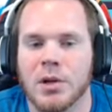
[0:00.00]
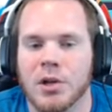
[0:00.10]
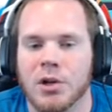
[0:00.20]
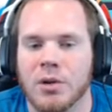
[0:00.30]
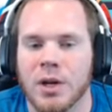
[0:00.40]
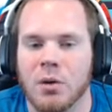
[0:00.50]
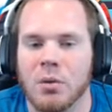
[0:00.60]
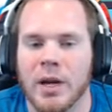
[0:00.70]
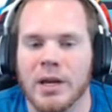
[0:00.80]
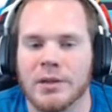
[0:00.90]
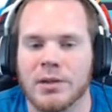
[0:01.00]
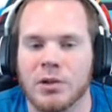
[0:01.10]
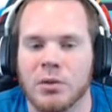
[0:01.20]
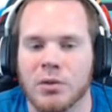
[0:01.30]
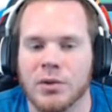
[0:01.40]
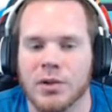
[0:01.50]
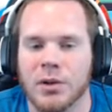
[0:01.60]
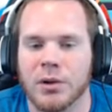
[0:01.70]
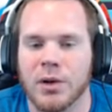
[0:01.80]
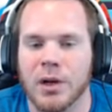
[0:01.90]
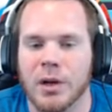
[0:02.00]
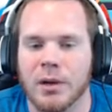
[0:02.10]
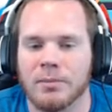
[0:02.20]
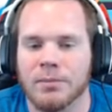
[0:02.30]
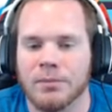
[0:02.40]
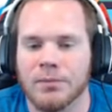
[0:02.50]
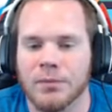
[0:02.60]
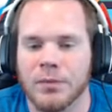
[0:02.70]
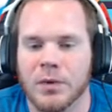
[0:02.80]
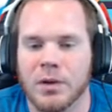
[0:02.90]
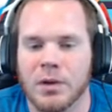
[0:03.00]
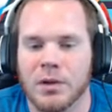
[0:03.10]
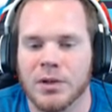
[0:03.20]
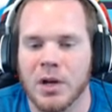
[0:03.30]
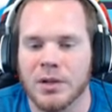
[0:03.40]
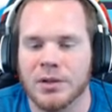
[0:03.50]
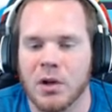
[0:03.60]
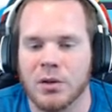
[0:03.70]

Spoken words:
you can always use your, dust on